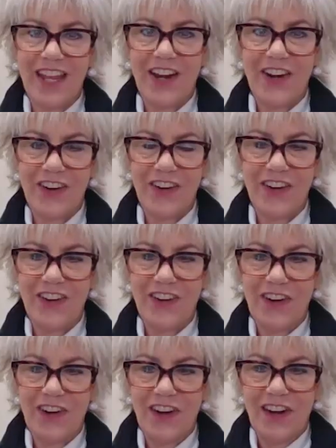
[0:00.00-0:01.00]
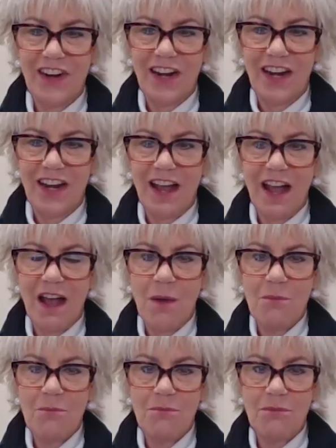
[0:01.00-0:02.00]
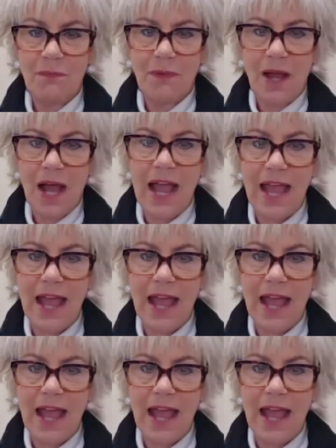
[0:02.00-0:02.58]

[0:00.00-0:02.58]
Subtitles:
there, I